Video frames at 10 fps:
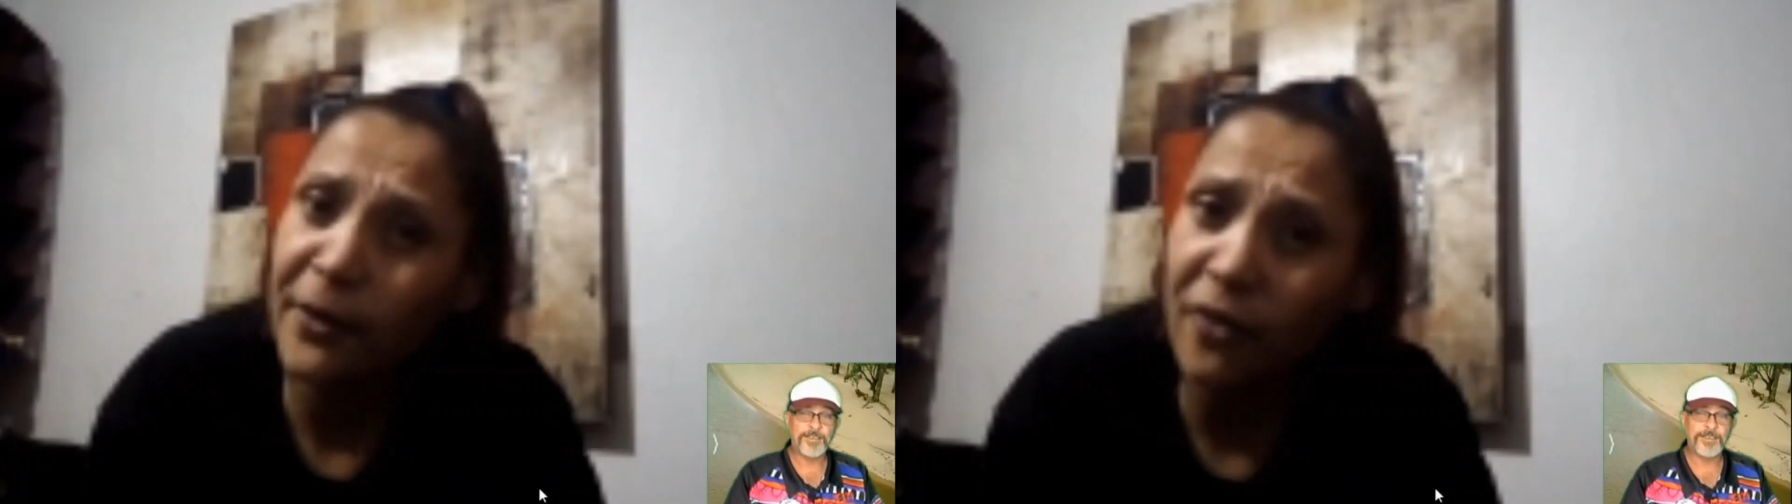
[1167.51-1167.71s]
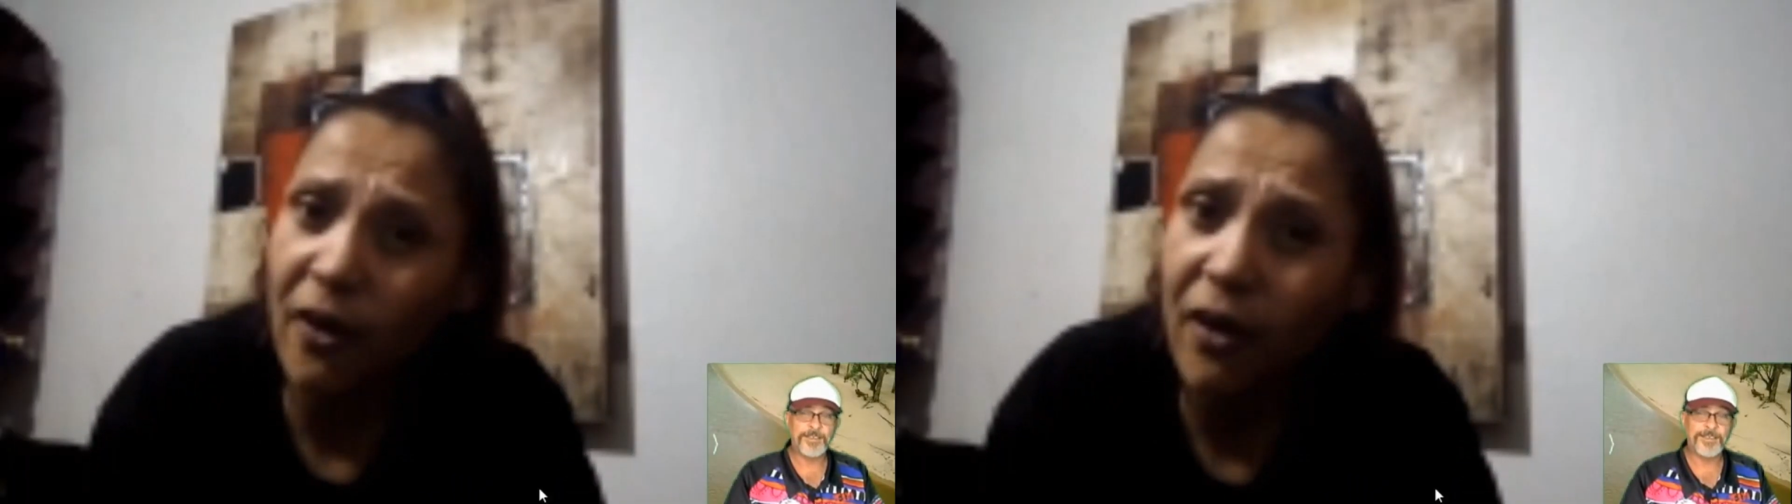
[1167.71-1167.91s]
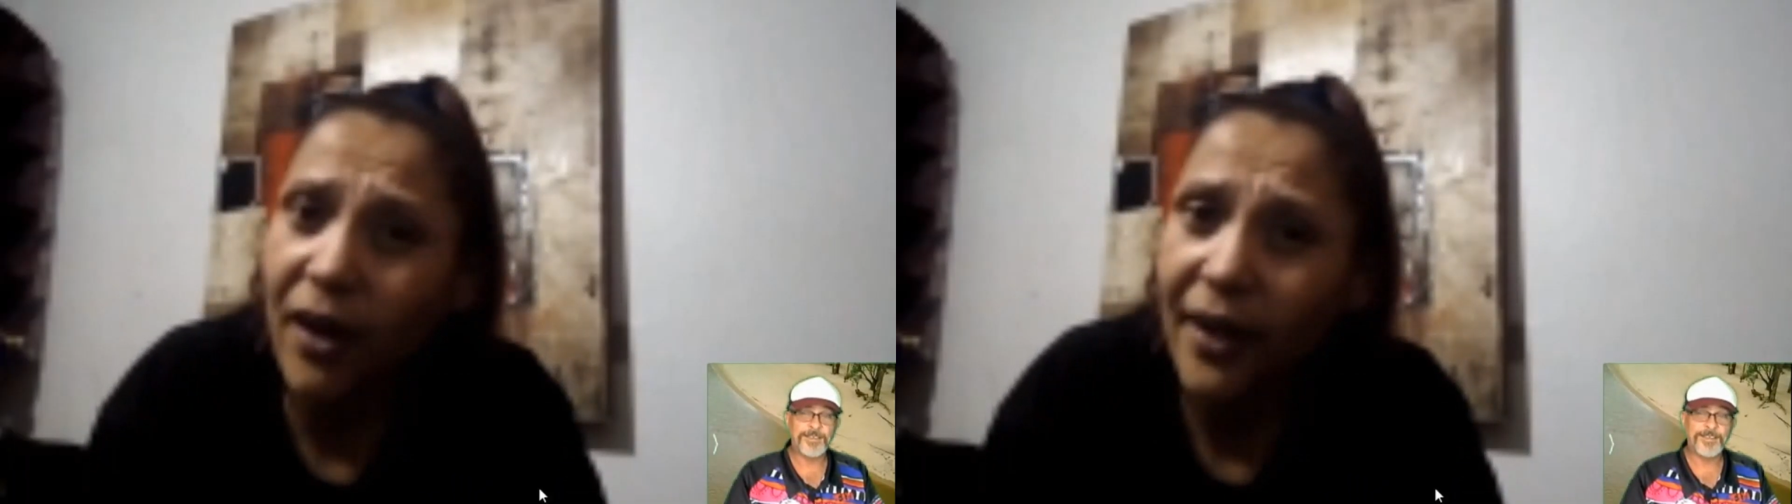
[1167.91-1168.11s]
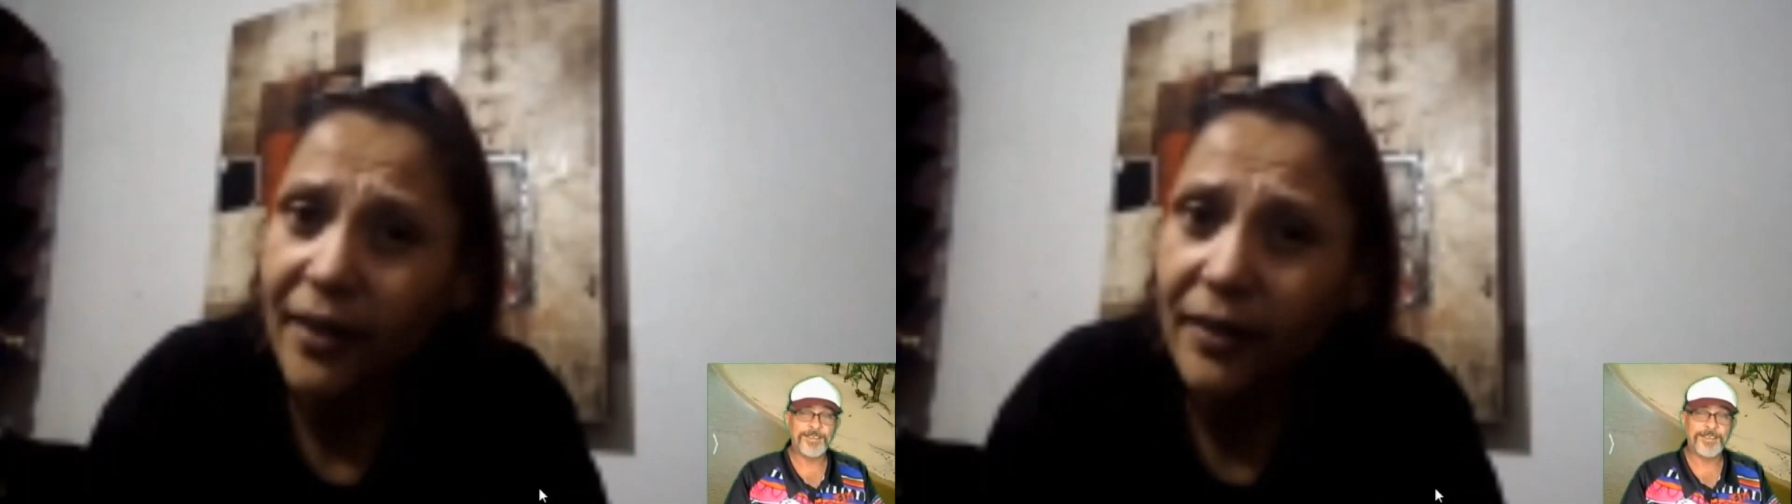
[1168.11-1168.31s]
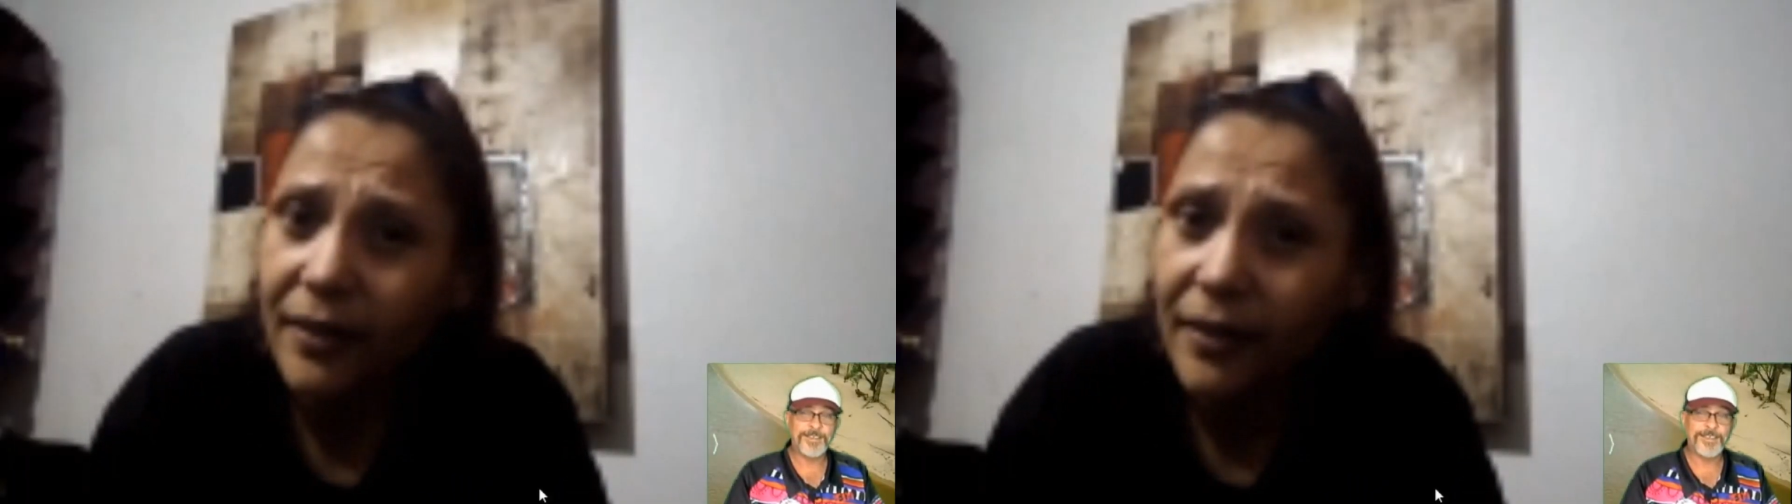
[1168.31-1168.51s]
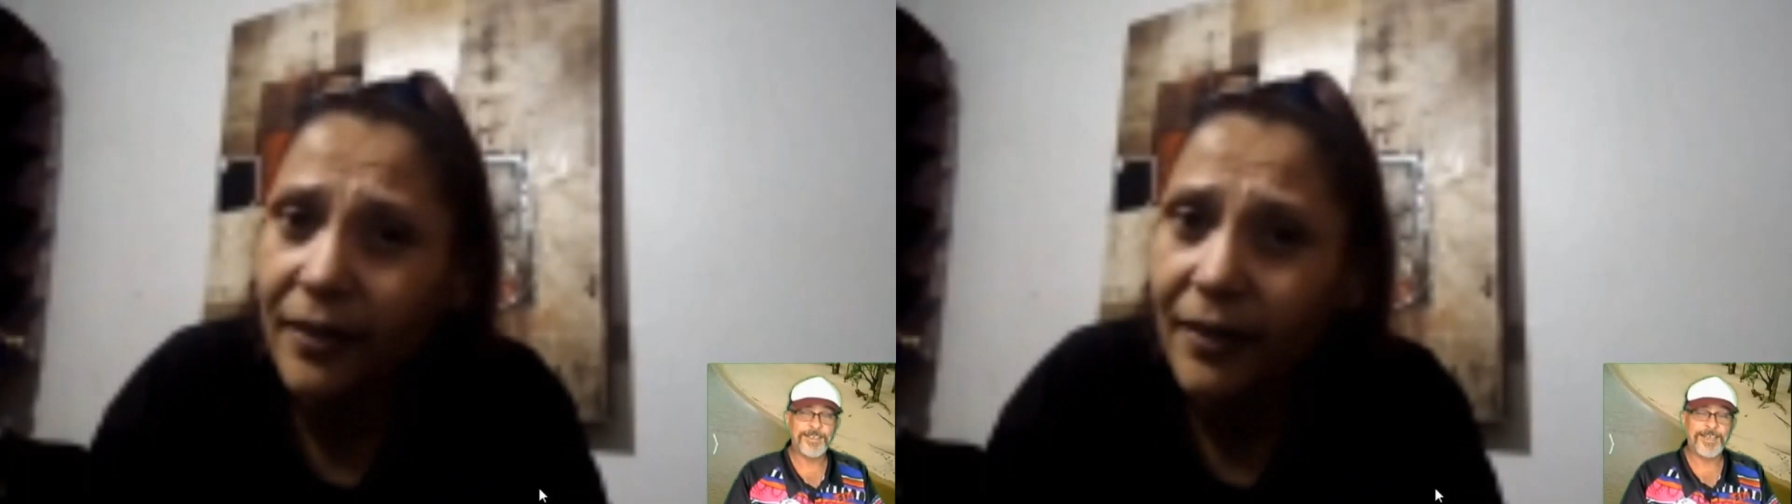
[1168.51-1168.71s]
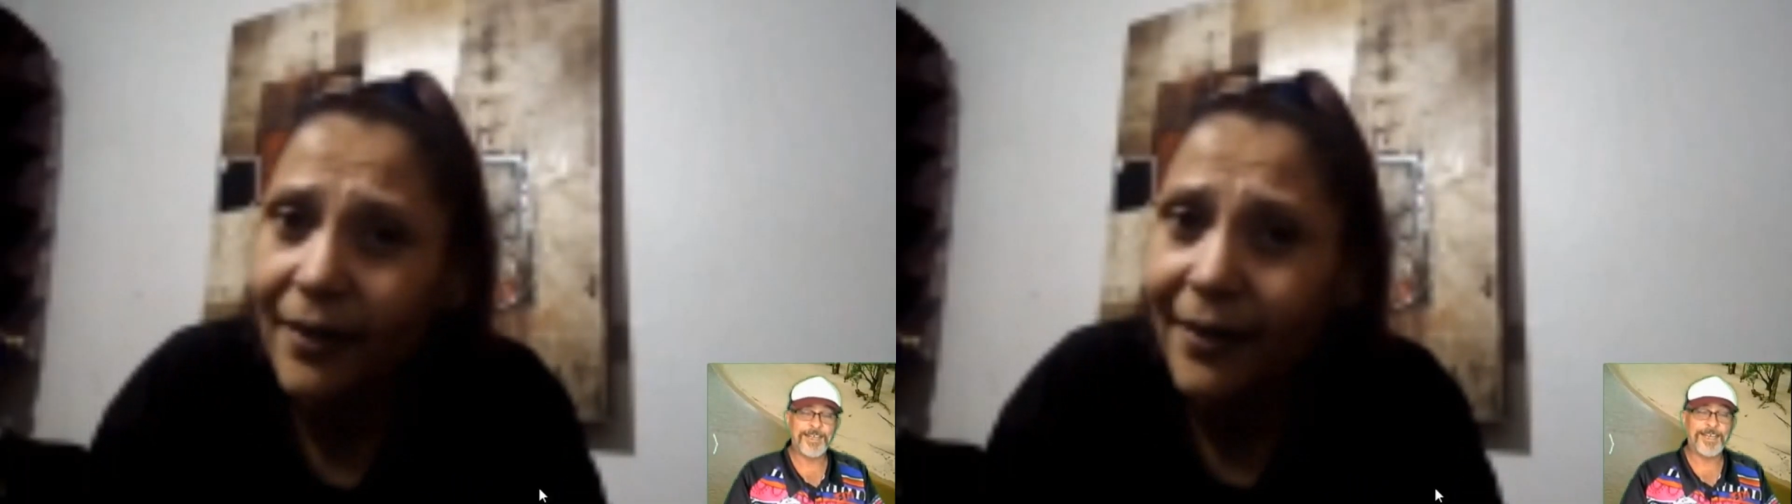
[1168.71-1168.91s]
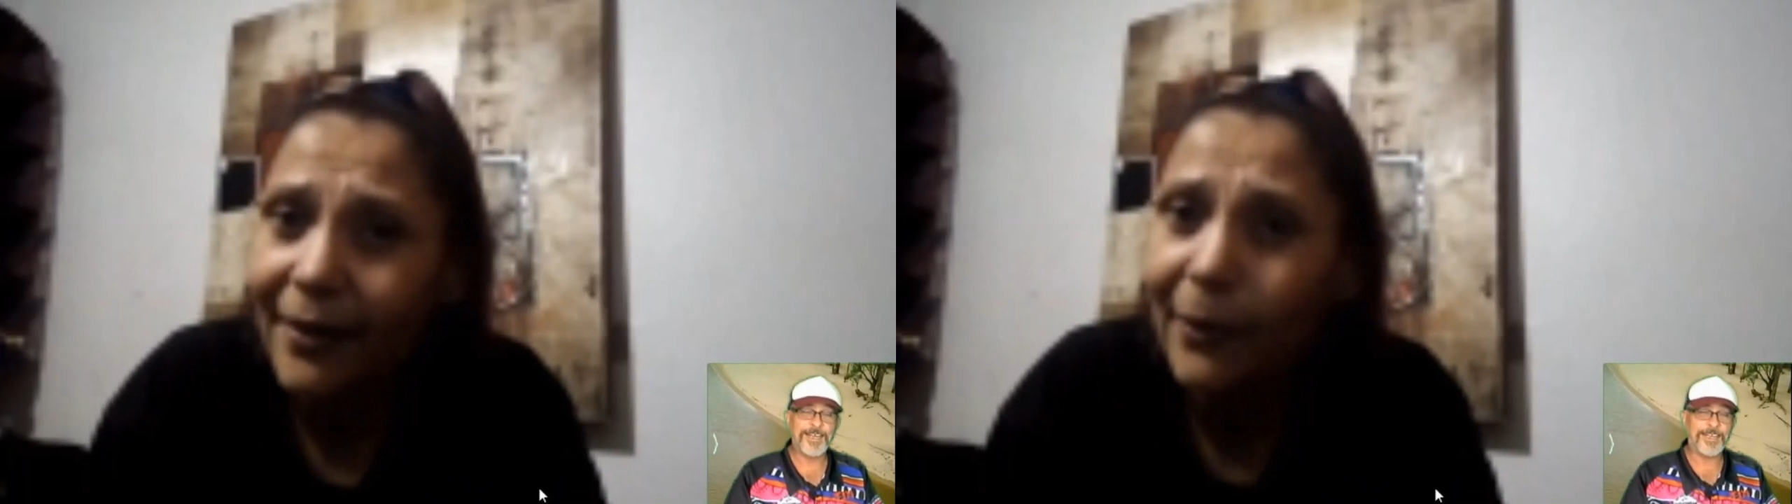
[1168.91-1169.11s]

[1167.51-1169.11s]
dry. It was